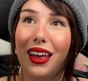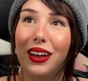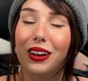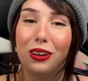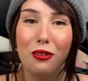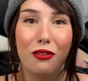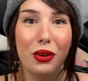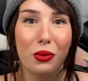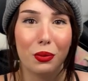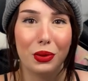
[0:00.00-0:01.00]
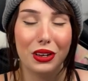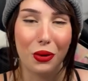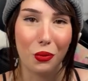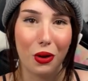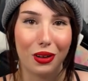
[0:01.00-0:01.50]
Luffy will be the
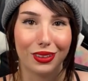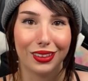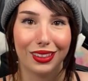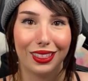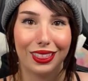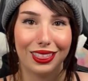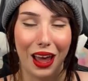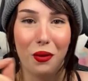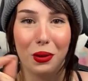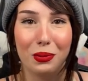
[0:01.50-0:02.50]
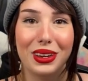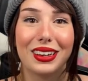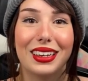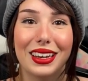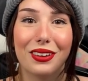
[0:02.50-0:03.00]
one that will be the
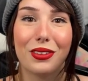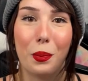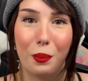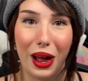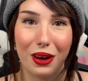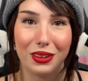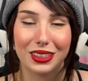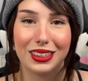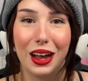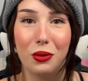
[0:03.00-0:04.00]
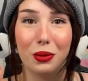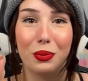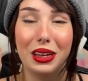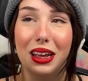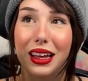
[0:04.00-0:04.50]
king of the pirates. That will
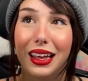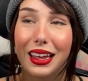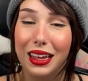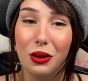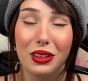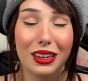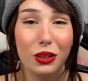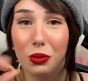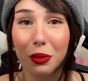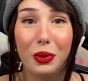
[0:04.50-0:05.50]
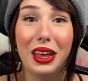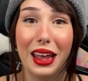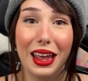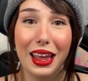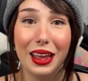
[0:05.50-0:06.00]
be, it will be
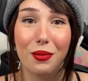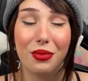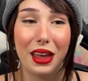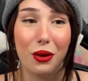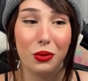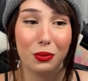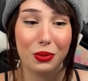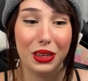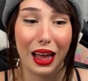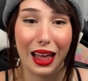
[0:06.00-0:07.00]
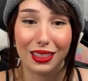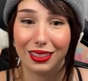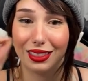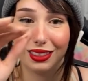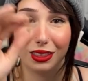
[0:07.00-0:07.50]
him that will be at
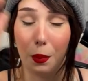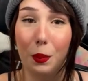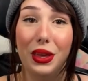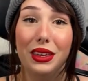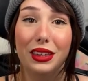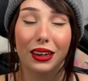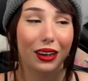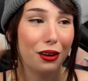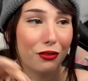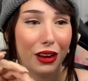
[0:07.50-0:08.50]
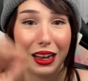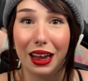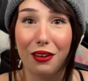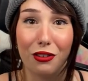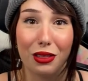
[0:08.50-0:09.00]
the peak of, like,
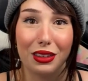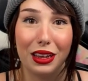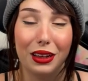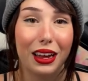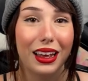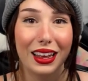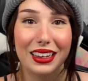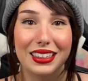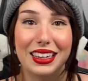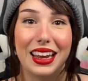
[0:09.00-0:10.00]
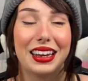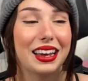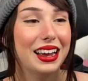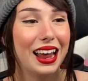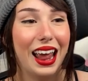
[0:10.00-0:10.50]
everything in the end.
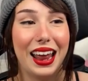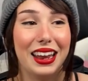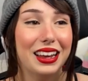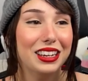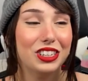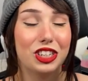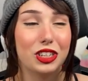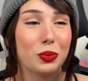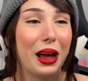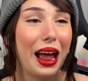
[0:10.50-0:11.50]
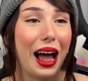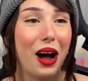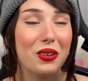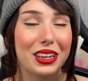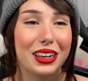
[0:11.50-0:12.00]
And just by
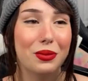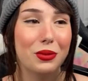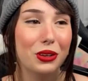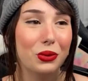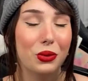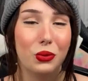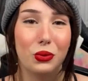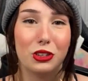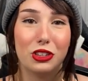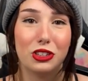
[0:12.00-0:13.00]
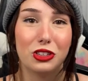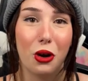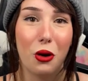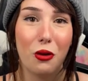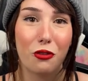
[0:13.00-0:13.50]
how Kinemon was
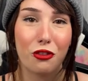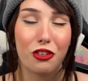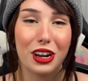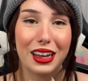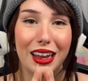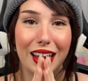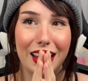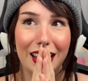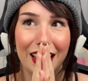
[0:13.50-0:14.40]
so freaking...